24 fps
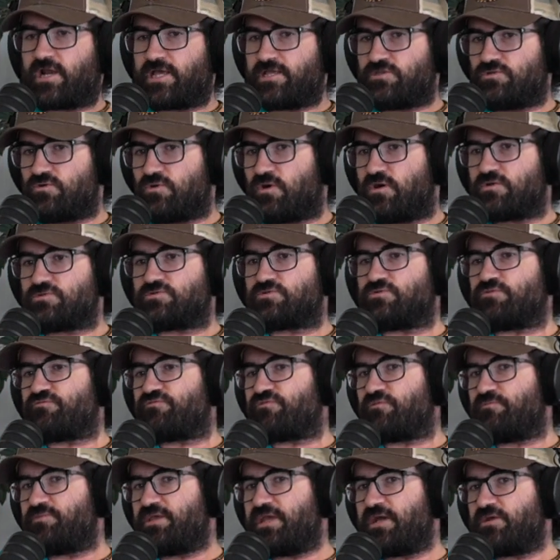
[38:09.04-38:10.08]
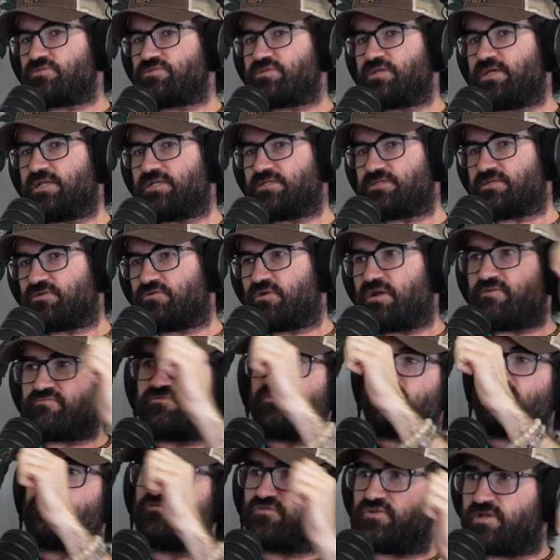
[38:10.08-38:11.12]
I do also from the outside is I grab the
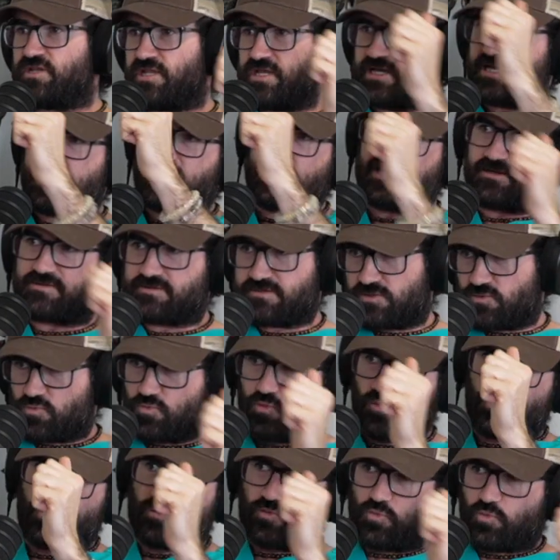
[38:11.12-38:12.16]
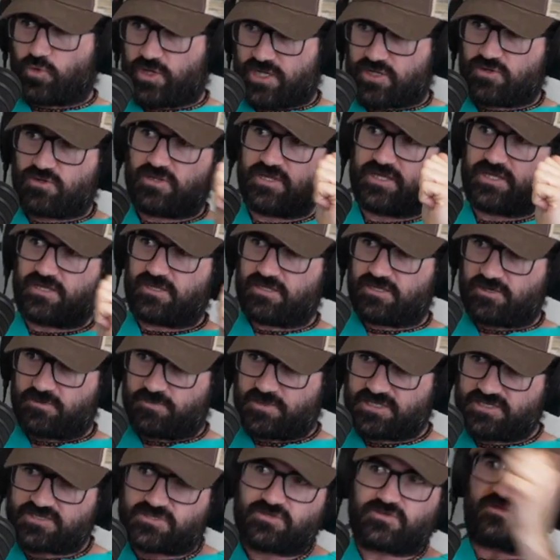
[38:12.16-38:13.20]
foot and I kind of wiggle it a little
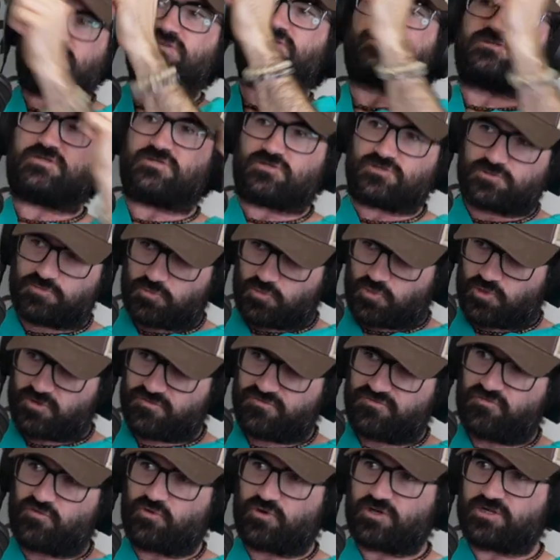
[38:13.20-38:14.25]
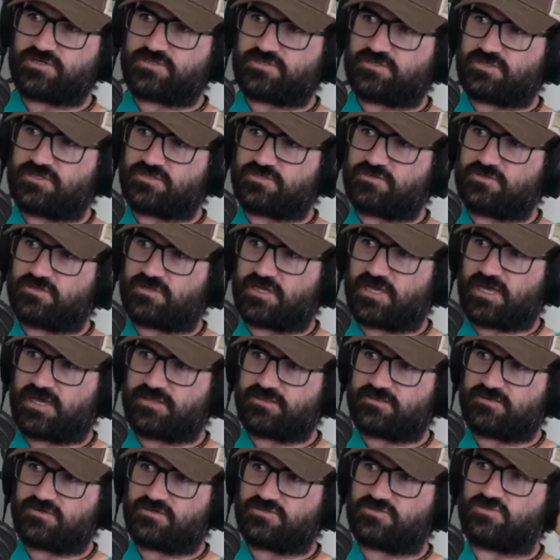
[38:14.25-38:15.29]
bit so that there's more force into the
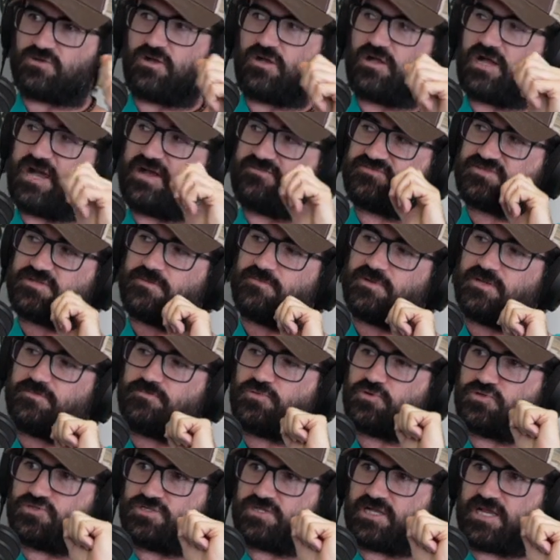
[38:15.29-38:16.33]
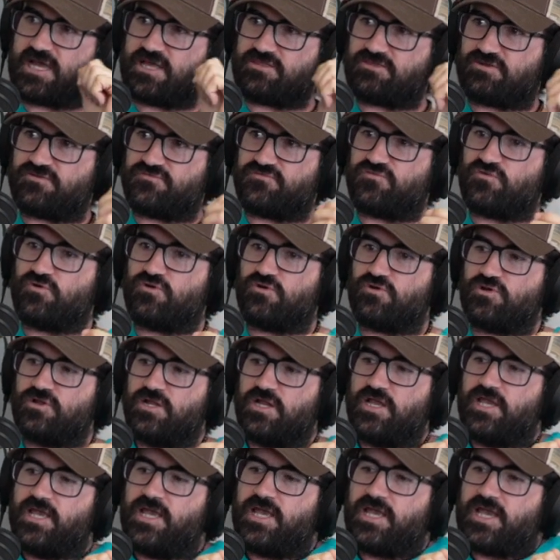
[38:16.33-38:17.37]
catheter. So I'll have somebody push the catheter forward,
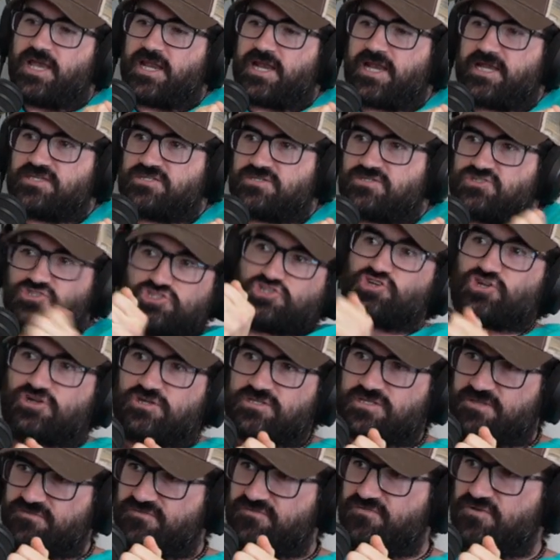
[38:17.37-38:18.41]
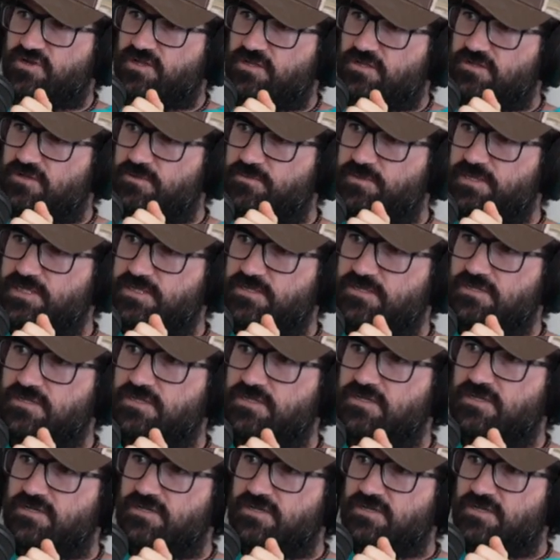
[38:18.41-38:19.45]
and I just jerk the foot a little bit,
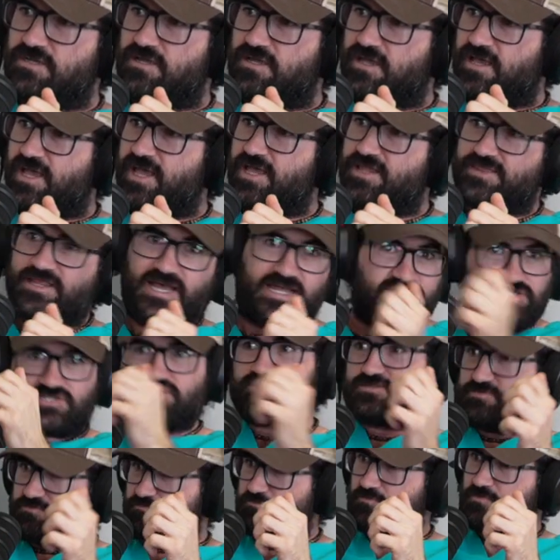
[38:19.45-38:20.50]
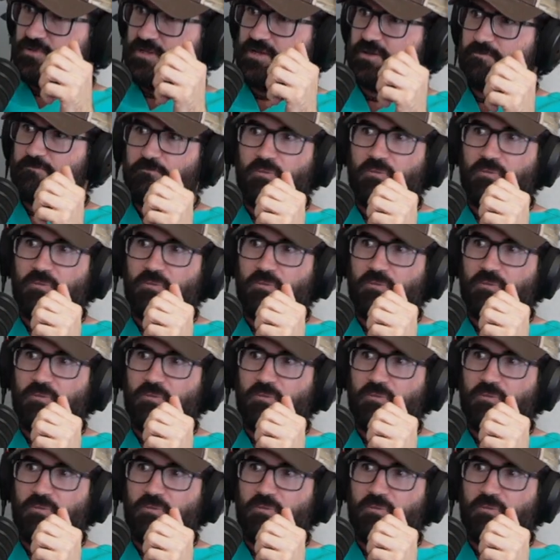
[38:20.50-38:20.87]
and that just it